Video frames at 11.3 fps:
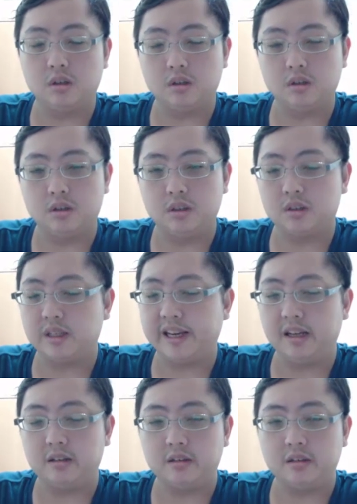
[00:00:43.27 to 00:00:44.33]
is
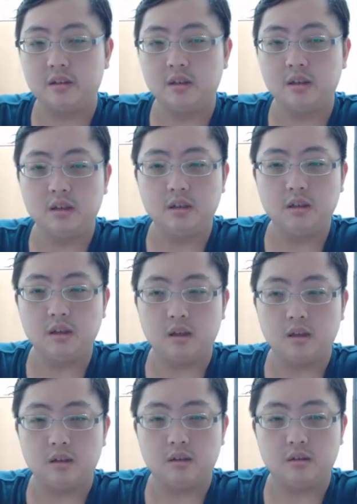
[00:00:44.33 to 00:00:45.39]
Taylor.
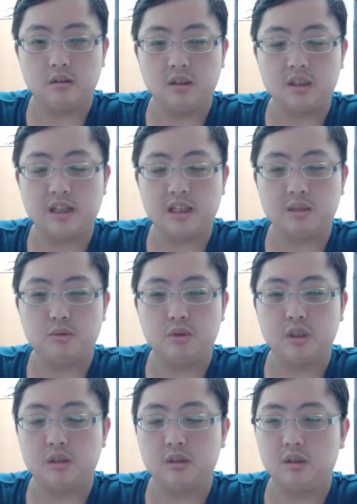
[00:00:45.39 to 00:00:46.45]
This
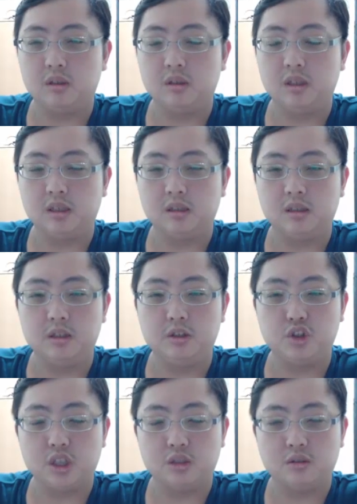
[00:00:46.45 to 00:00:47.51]
textbook is 13th
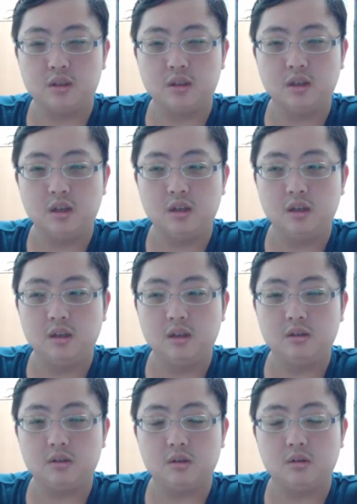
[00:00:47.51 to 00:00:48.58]
edition,
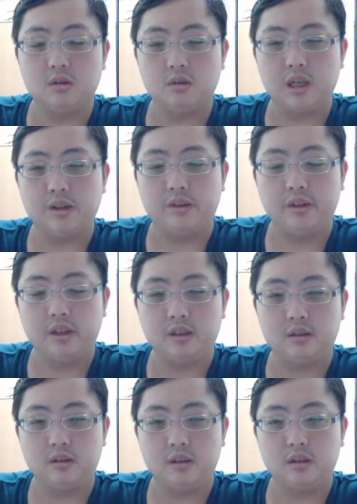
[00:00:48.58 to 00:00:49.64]
so I
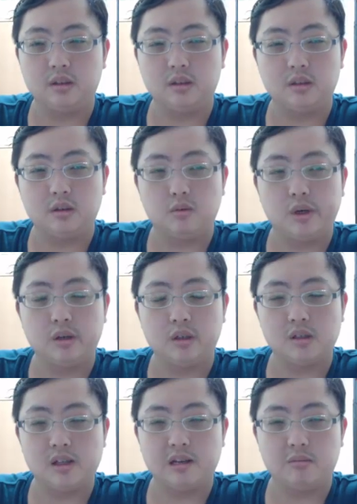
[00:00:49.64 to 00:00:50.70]
think this is a
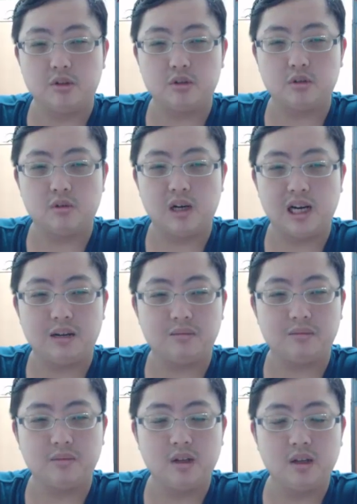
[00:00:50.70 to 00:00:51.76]
well-established
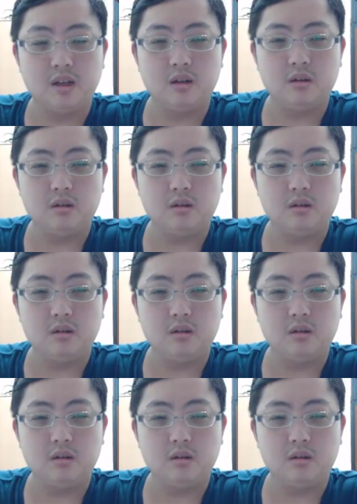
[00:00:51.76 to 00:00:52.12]
one.